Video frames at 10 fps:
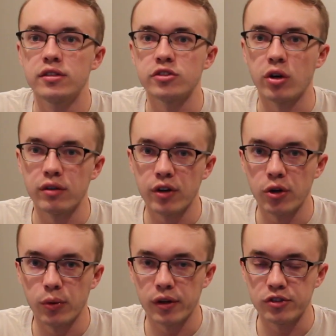So I
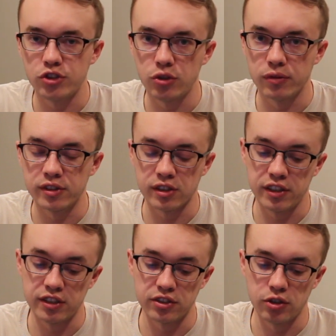very rarely shoot with this
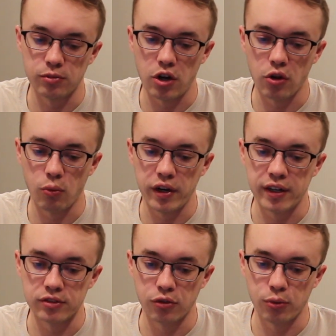lens zoomed all the way
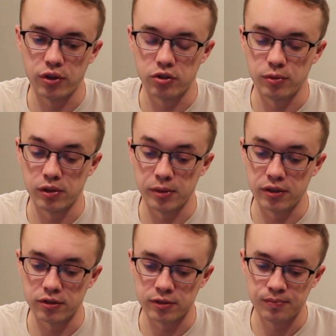out to three hundred
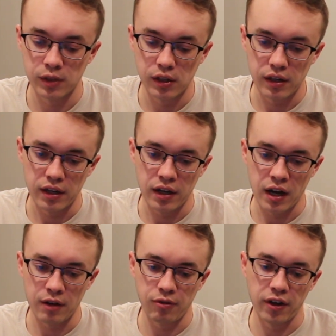millimeters.
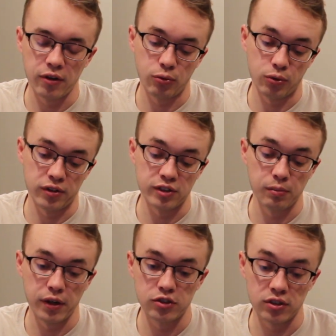I found where this
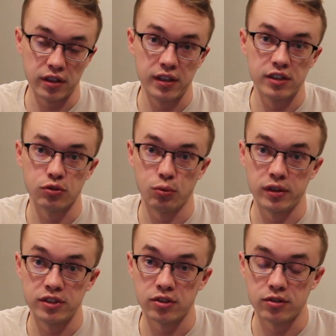budget lens
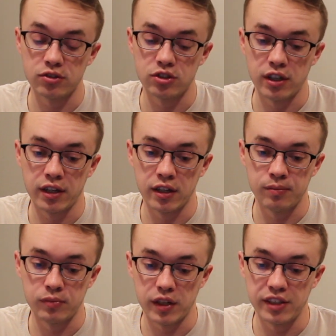really starts to
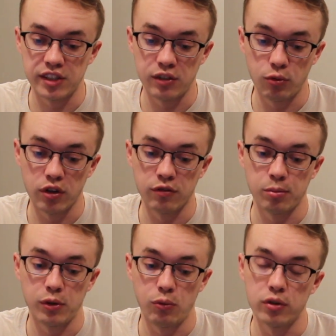shine is anywhere from
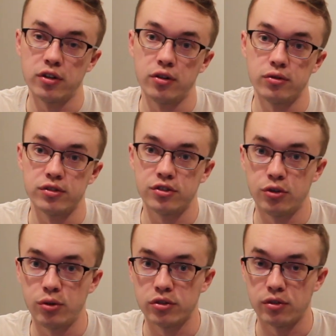the one hundred to
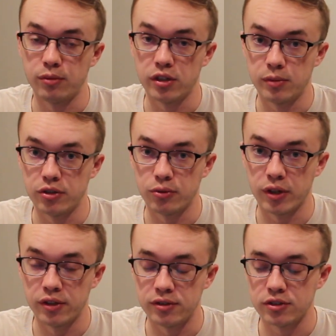two hundred millimeter
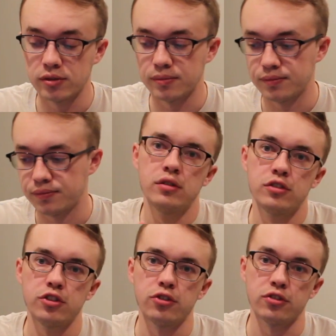range.
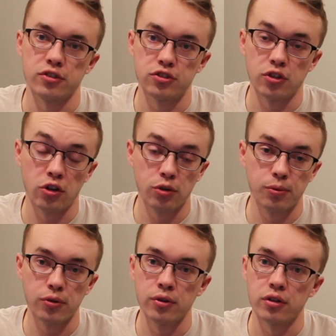Stars look
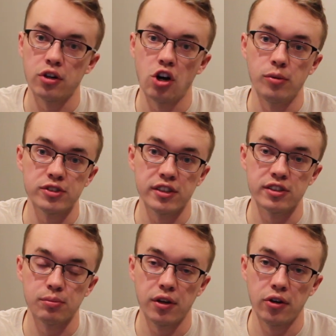sharper, coma's less
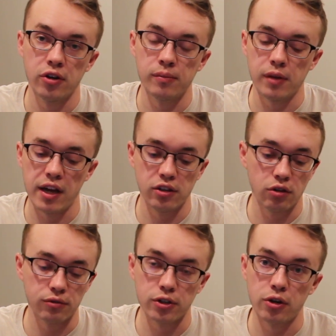apparent, and
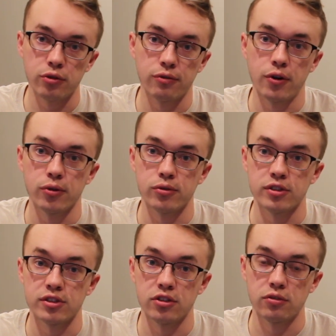overall your photos
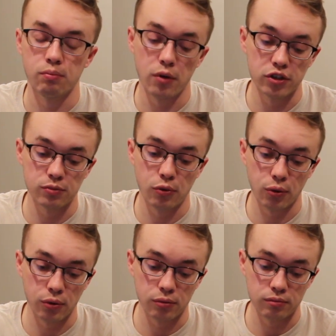just look much
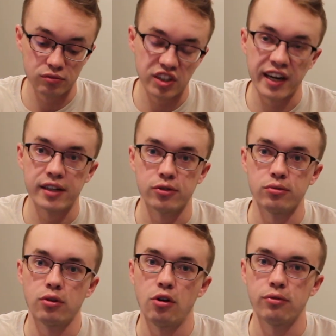more
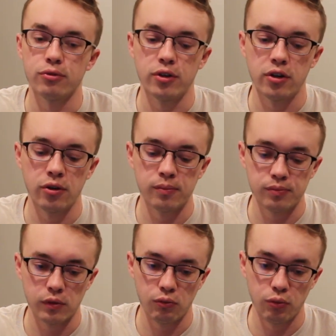tighter
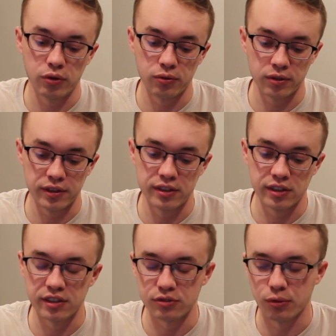overall with your lens
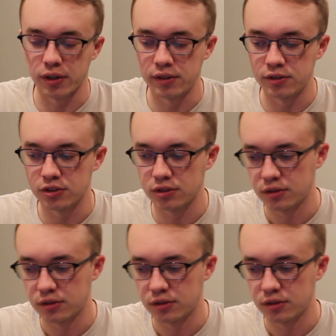in this range.